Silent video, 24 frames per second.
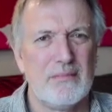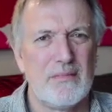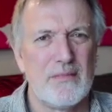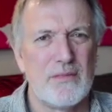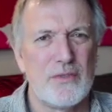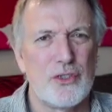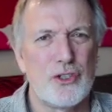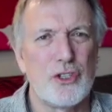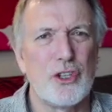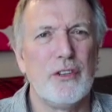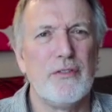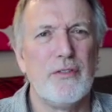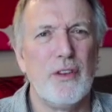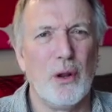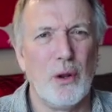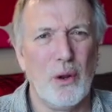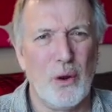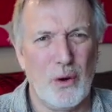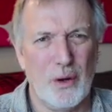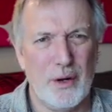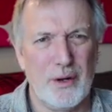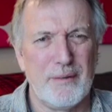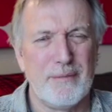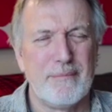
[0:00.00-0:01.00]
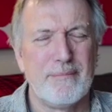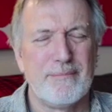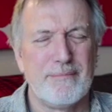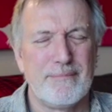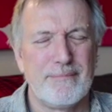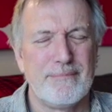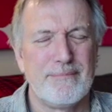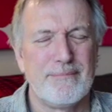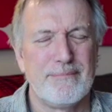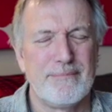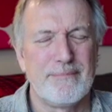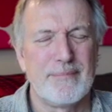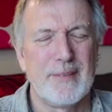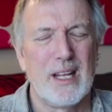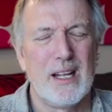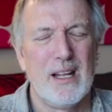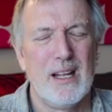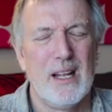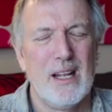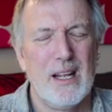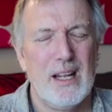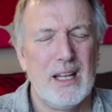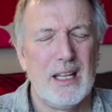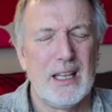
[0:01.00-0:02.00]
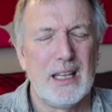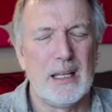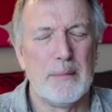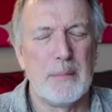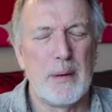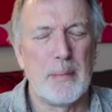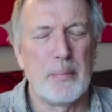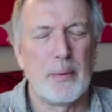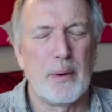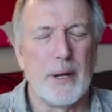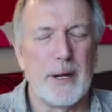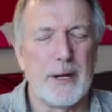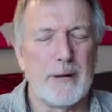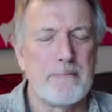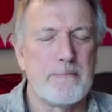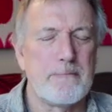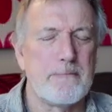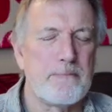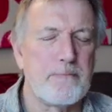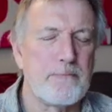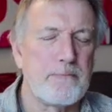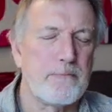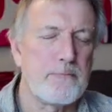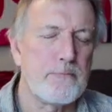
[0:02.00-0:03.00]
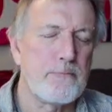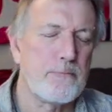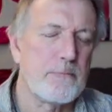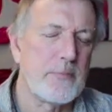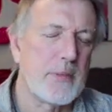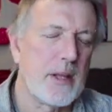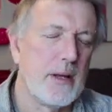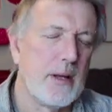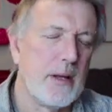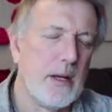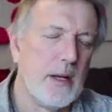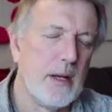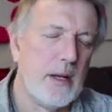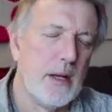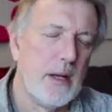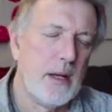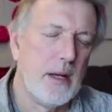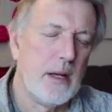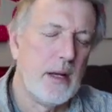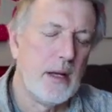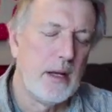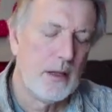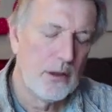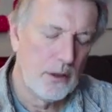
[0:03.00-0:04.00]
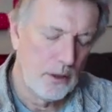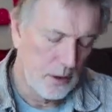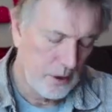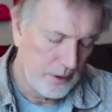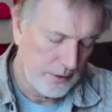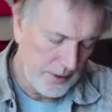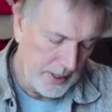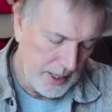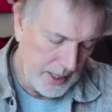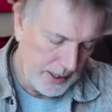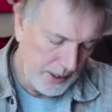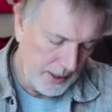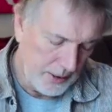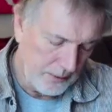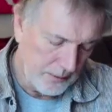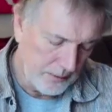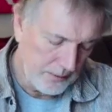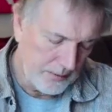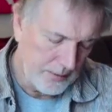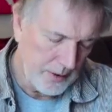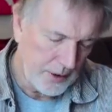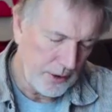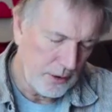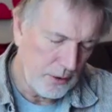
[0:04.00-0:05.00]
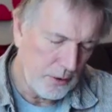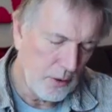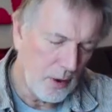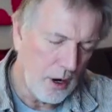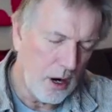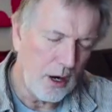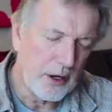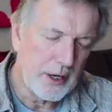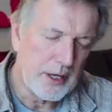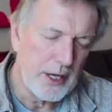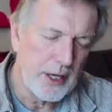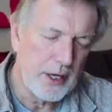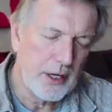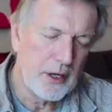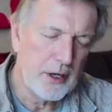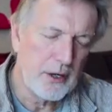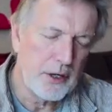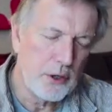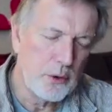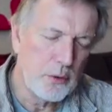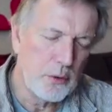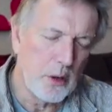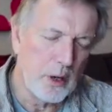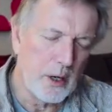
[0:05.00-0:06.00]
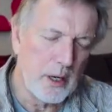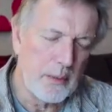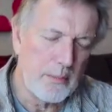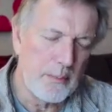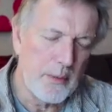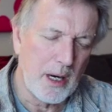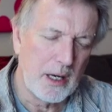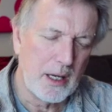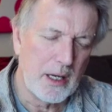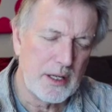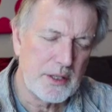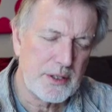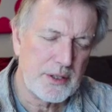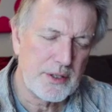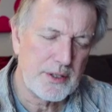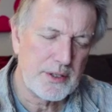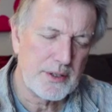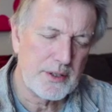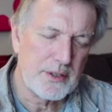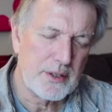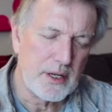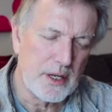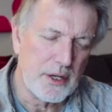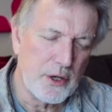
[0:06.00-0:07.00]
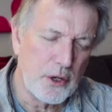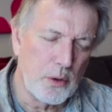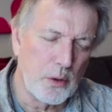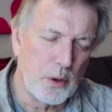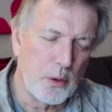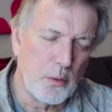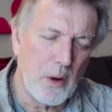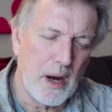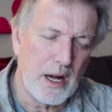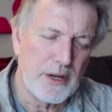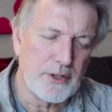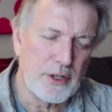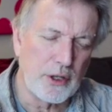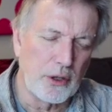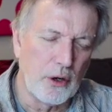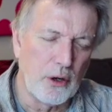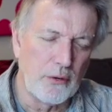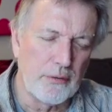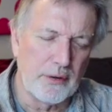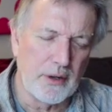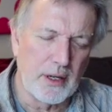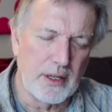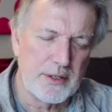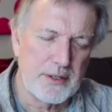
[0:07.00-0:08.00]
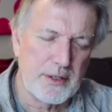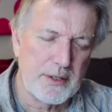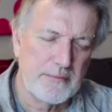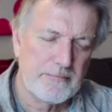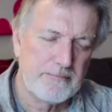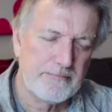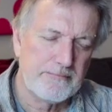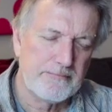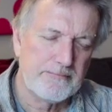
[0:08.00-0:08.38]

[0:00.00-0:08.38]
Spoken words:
Serve the Lord. Let me pray. Lord, thank you that you are here, you are among us, and you are watching over us.